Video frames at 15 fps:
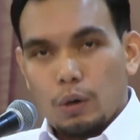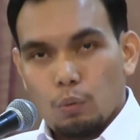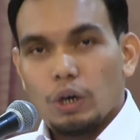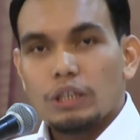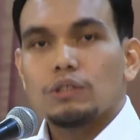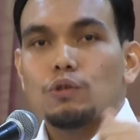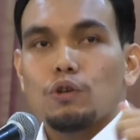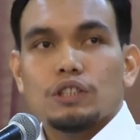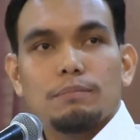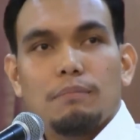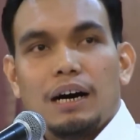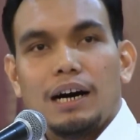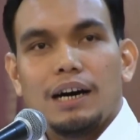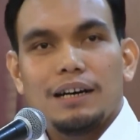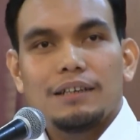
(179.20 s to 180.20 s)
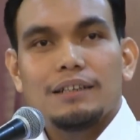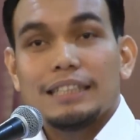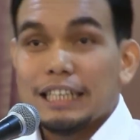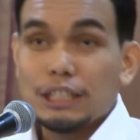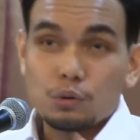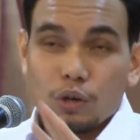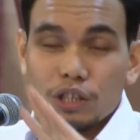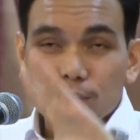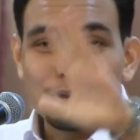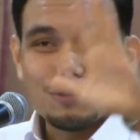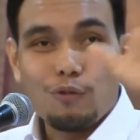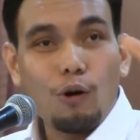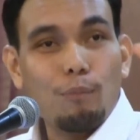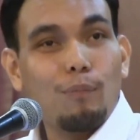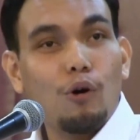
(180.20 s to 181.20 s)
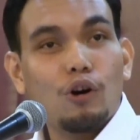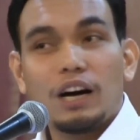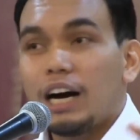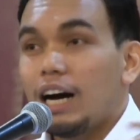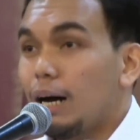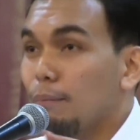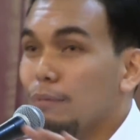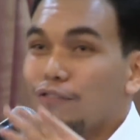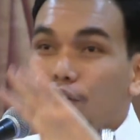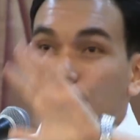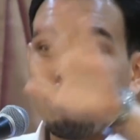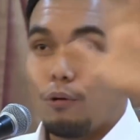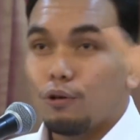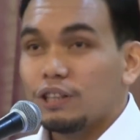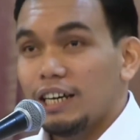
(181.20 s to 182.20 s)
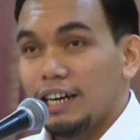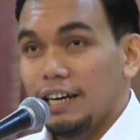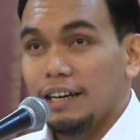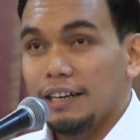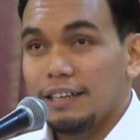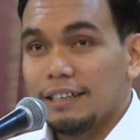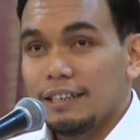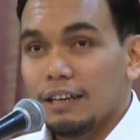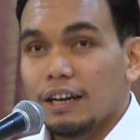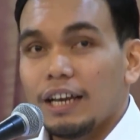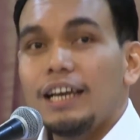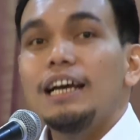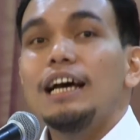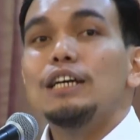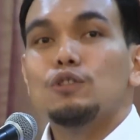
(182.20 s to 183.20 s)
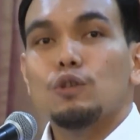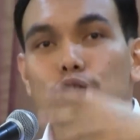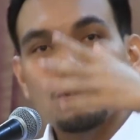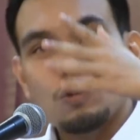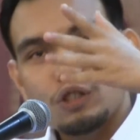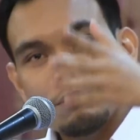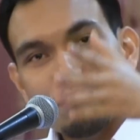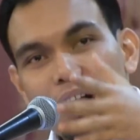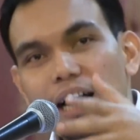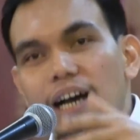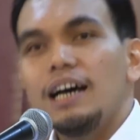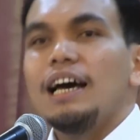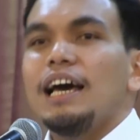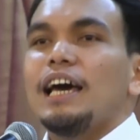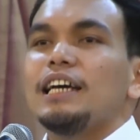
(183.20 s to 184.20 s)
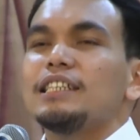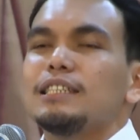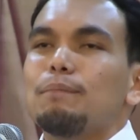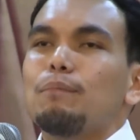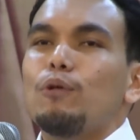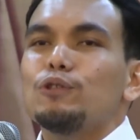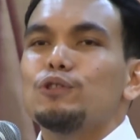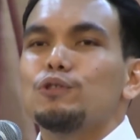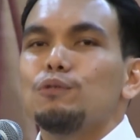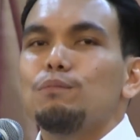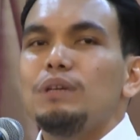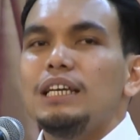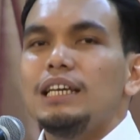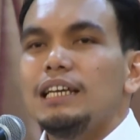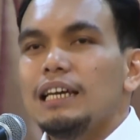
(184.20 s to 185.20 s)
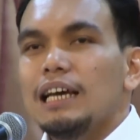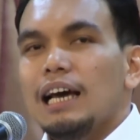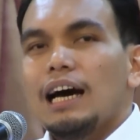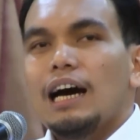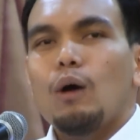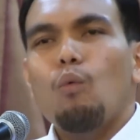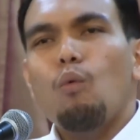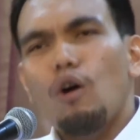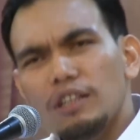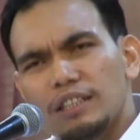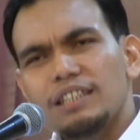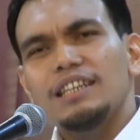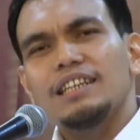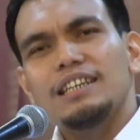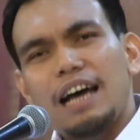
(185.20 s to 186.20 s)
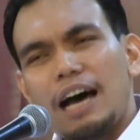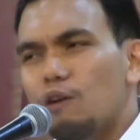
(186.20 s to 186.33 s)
was SOSMA. This was before POCA, before Pota. Okay, so SOSMA is supposed to be a watered